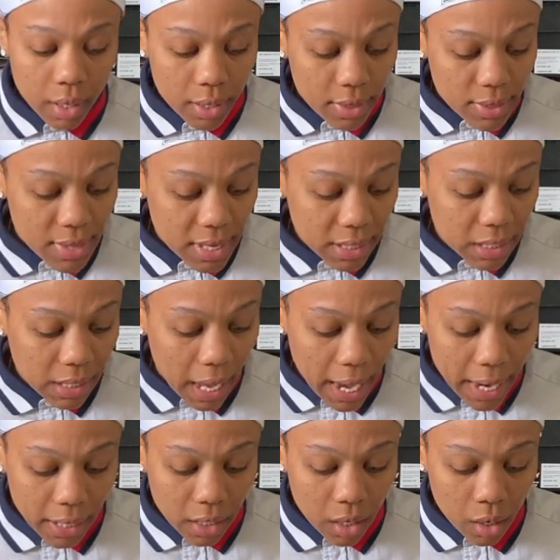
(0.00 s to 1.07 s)
this
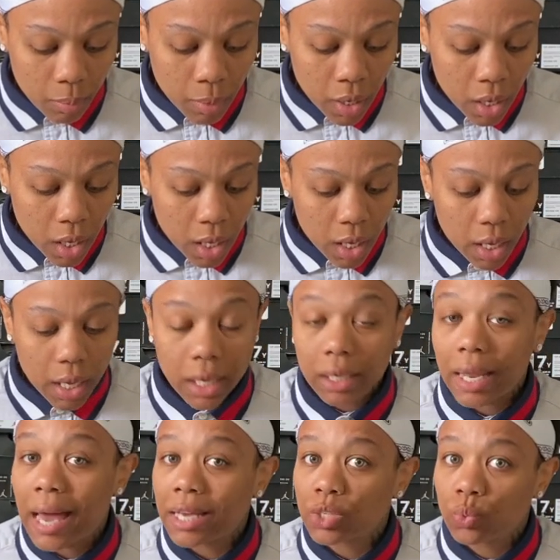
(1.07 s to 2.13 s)
item
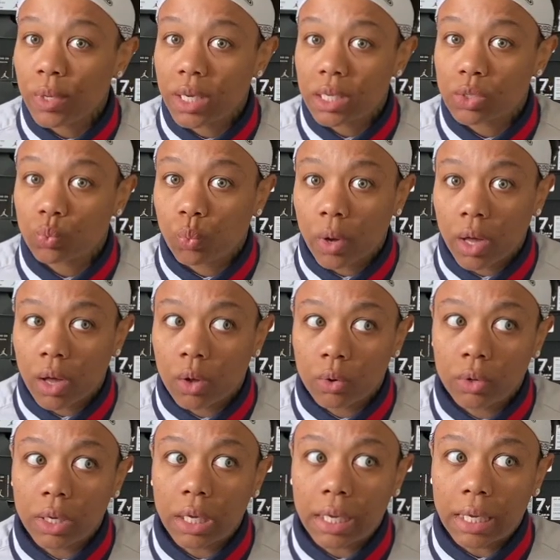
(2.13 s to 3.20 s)
last week as
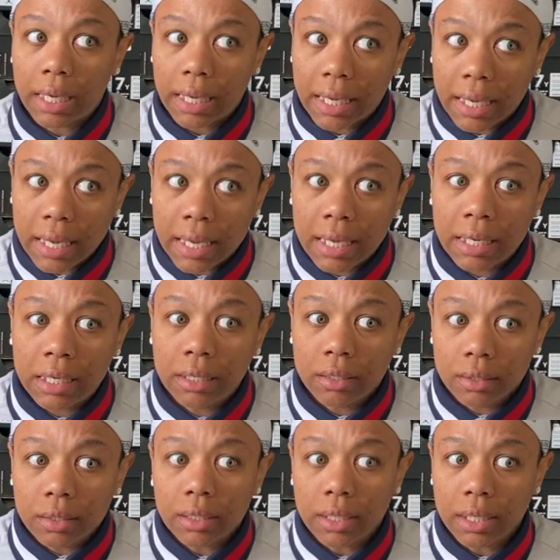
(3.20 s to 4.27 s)
well, and
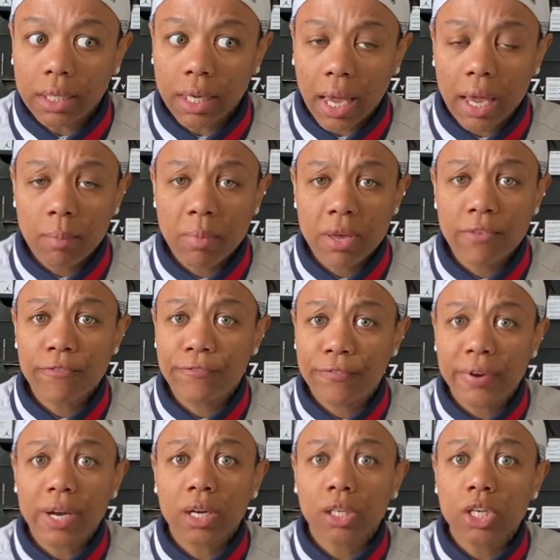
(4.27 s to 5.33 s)
it came in
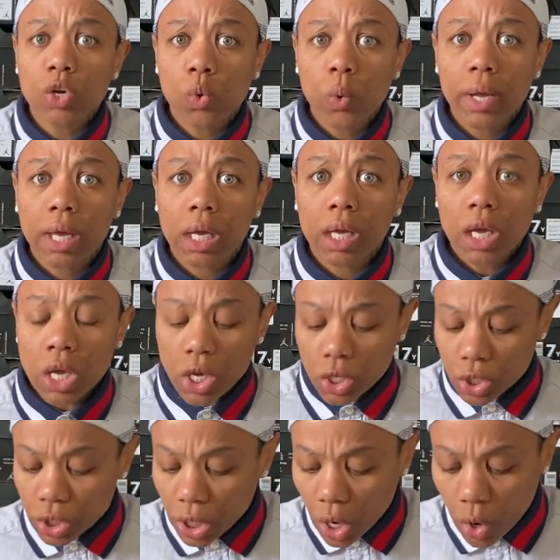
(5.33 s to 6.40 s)
fairly quick.
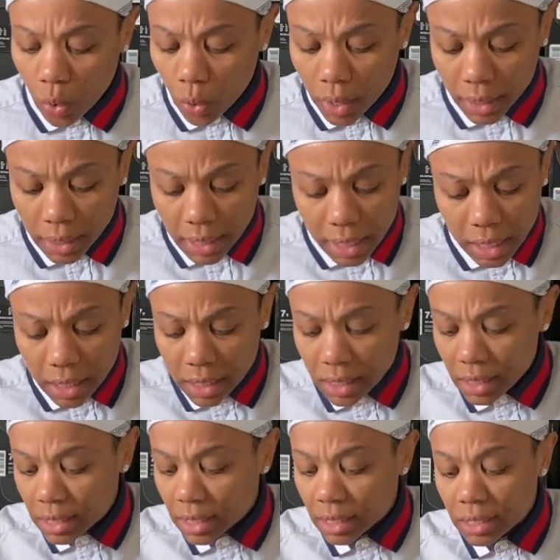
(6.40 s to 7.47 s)
So
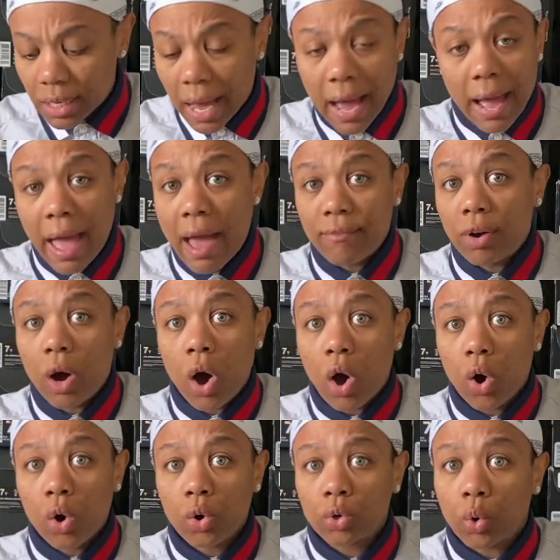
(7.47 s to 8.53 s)
Adidas does not have a
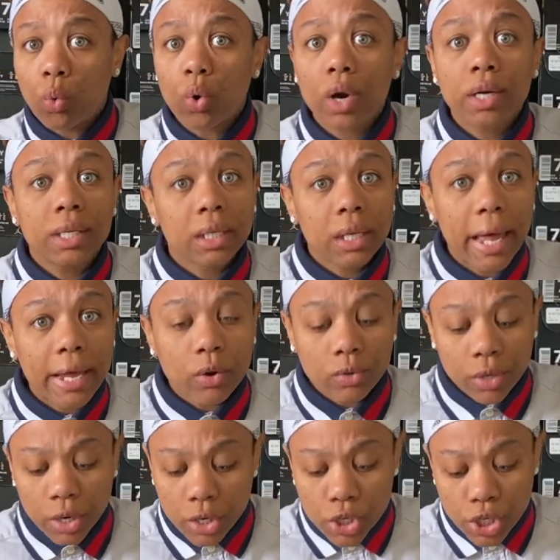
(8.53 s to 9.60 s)
hold or a delay on
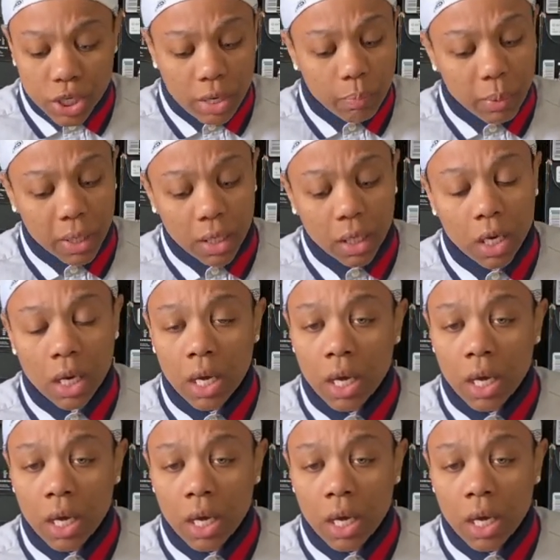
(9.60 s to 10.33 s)
their shipping.